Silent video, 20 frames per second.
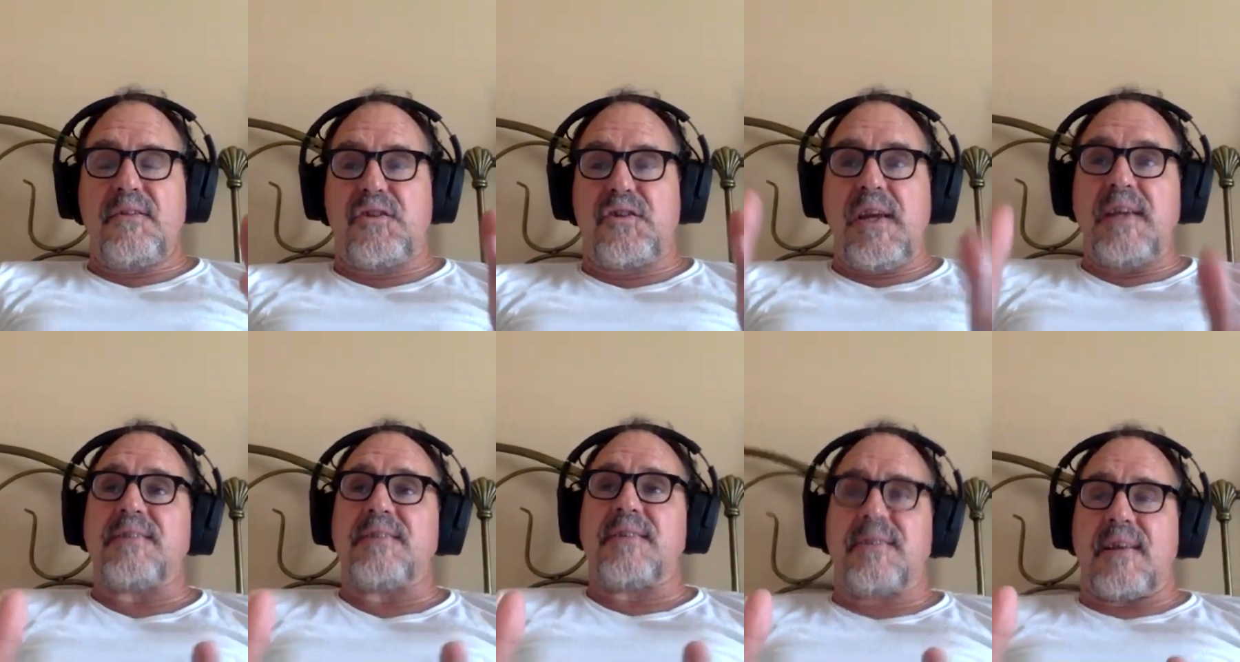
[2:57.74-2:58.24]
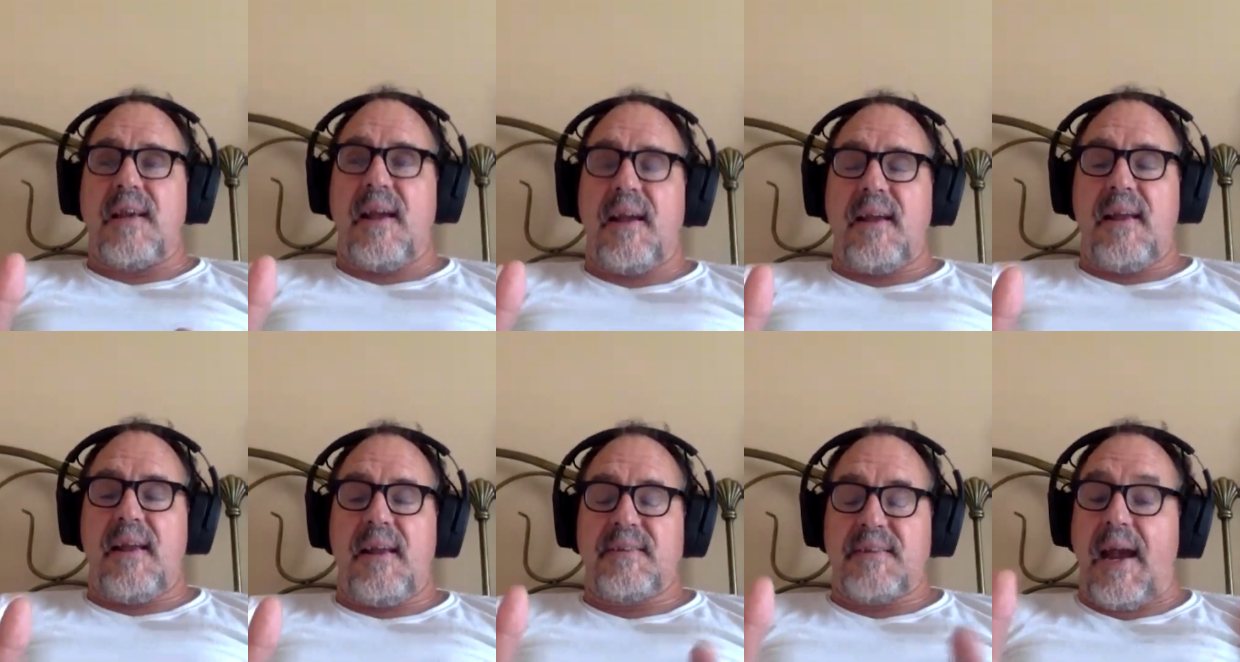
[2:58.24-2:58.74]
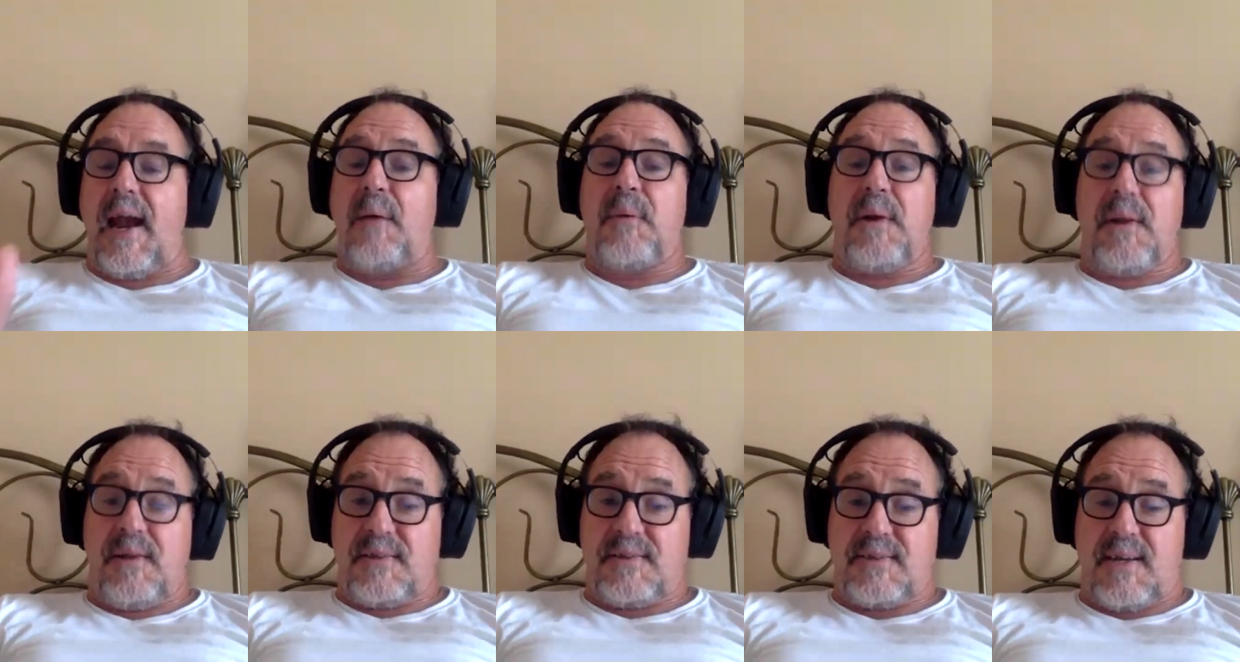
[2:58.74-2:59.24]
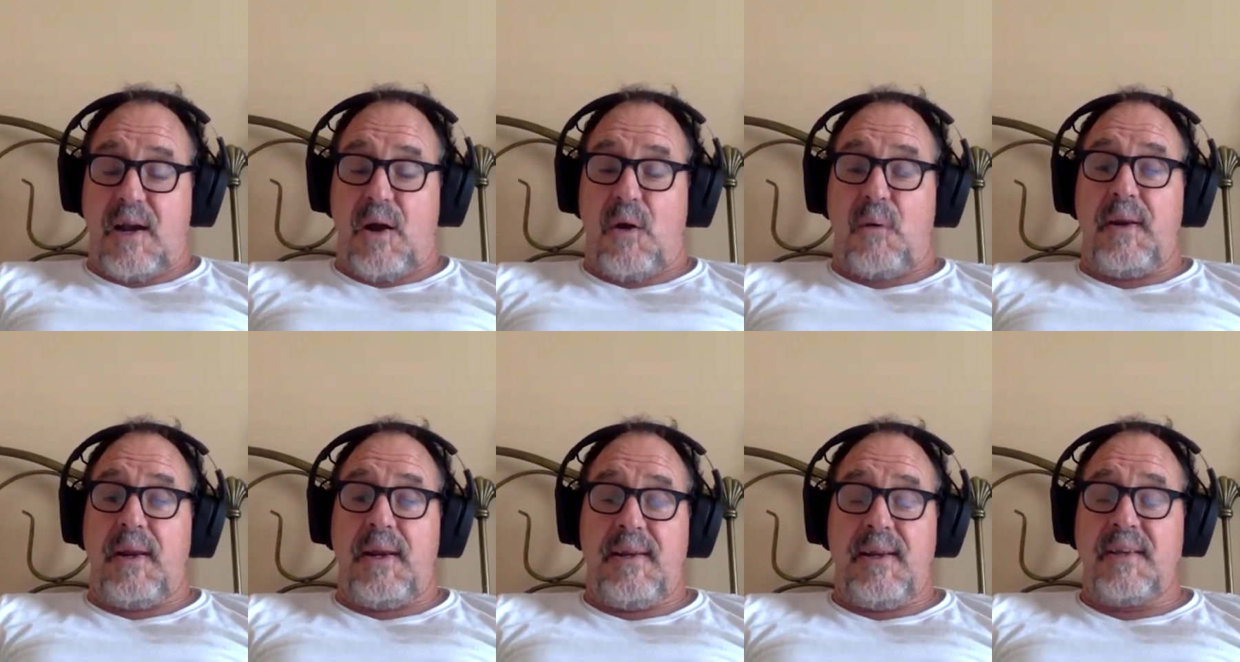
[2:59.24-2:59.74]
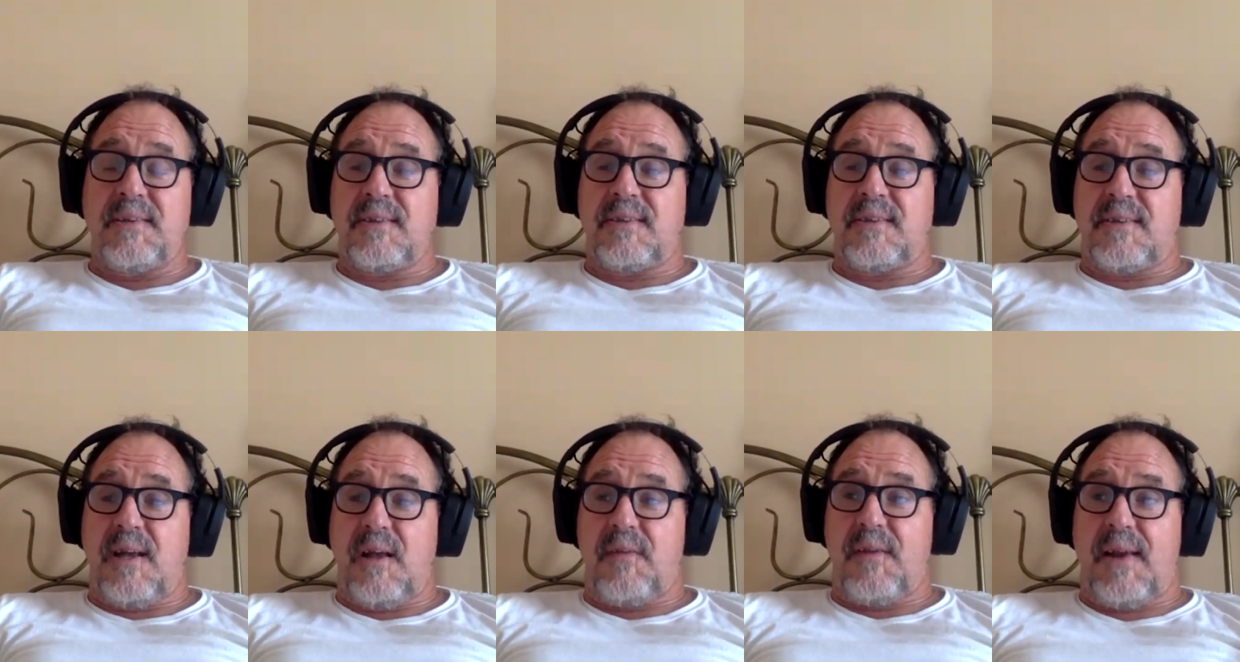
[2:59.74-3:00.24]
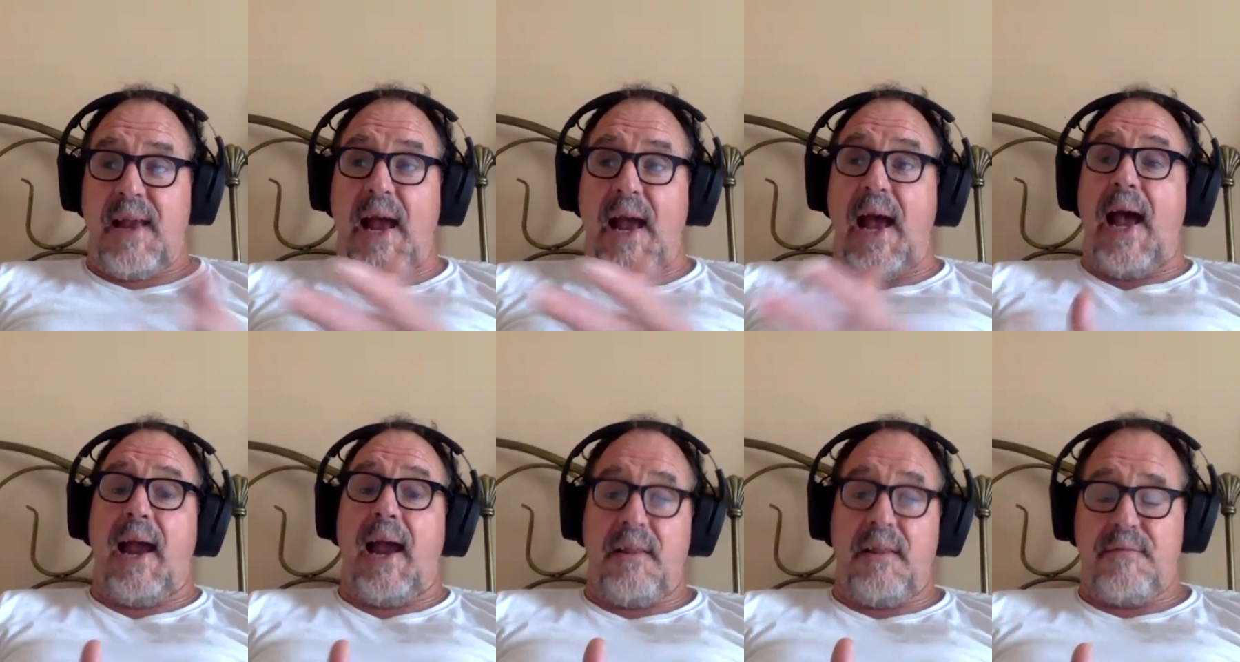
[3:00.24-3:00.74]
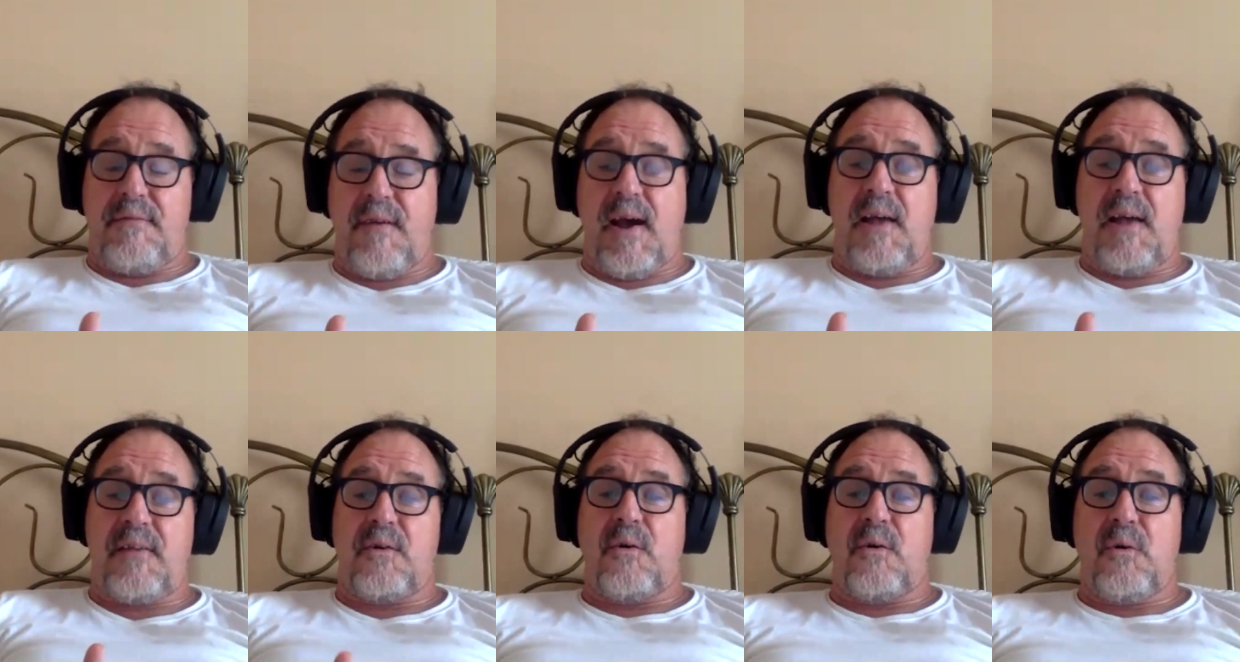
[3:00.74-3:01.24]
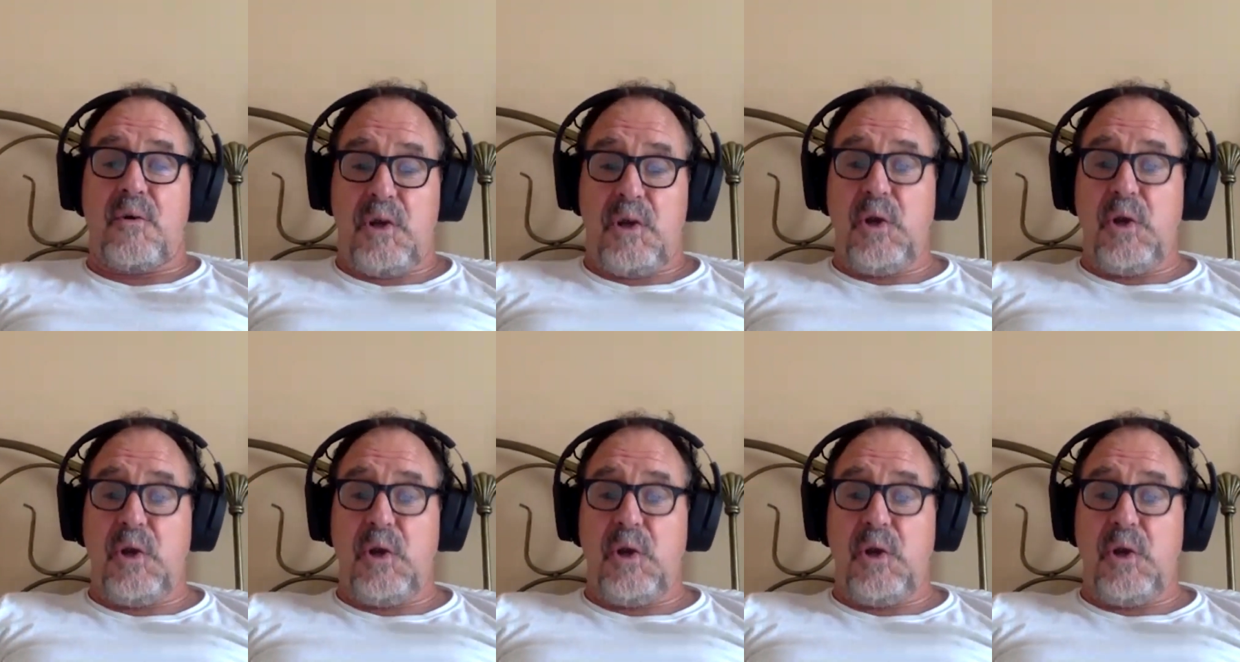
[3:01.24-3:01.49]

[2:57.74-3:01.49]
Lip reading: Jesus, as I read this account, he doesn't tell the guy, the father, "Oh,